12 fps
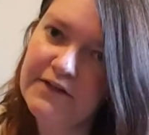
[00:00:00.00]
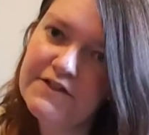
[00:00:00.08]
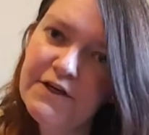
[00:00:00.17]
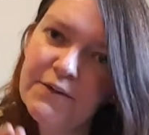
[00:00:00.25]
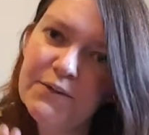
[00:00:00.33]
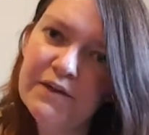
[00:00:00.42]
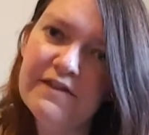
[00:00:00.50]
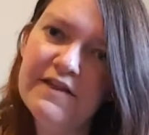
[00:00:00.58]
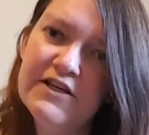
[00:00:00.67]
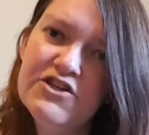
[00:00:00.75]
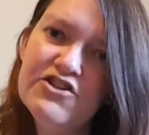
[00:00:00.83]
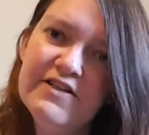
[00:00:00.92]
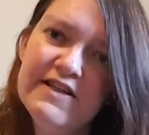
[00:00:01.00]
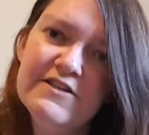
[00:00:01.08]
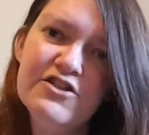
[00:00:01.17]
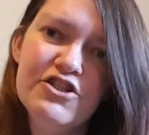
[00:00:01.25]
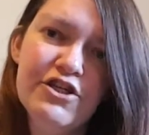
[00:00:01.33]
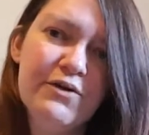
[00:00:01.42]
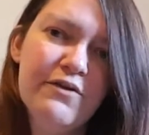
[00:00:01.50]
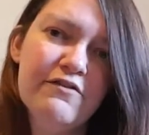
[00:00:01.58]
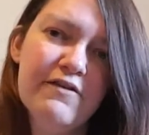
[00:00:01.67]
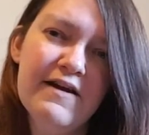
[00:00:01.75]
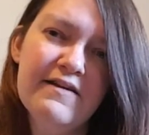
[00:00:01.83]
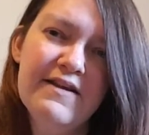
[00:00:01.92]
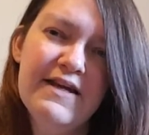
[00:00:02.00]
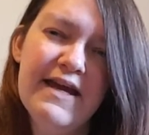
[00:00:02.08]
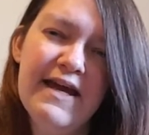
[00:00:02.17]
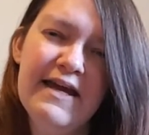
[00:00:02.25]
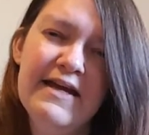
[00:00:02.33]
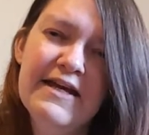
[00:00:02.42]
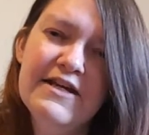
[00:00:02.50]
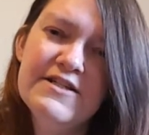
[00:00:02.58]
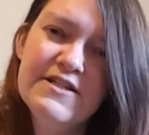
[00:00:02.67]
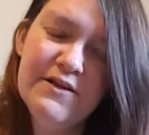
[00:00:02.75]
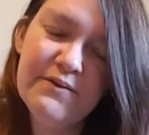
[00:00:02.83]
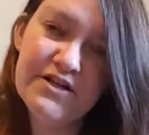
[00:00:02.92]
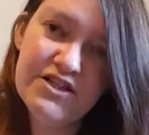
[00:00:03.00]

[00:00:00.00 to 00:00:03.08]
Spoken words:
So all the things you need to do throughout the year to